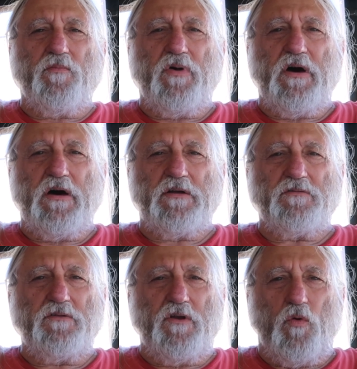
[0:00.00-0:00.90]
But,
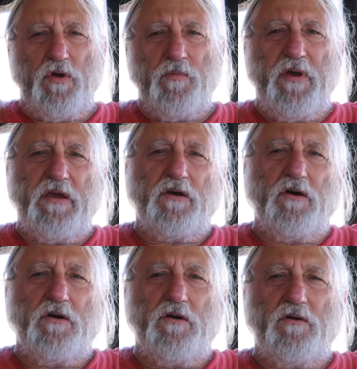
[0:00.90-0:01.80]
you know,
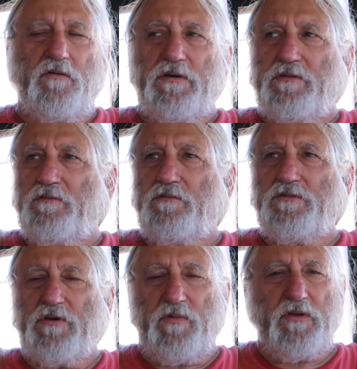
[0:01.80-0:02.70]
Winnebago
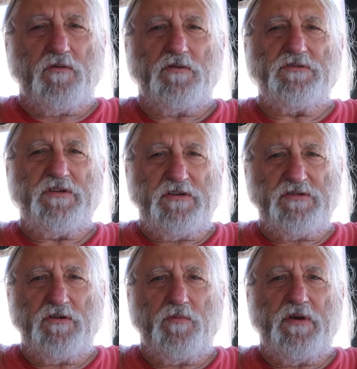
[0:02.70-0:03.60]
and some other ones, they
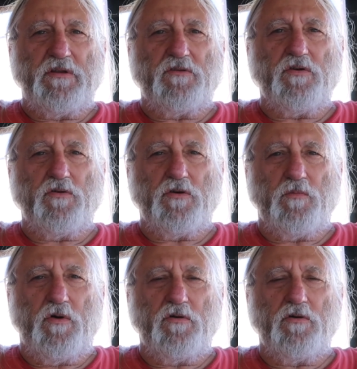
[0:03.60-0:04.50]
still made Toyota
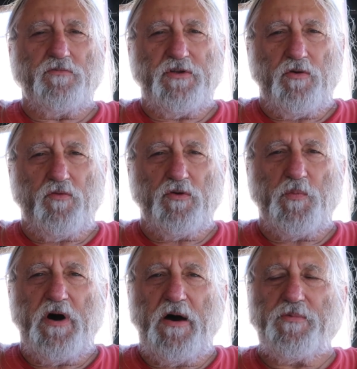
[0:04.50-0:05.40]
motorhomes. They were real
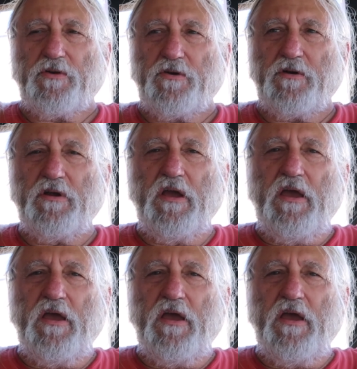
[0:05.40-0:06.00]
popular.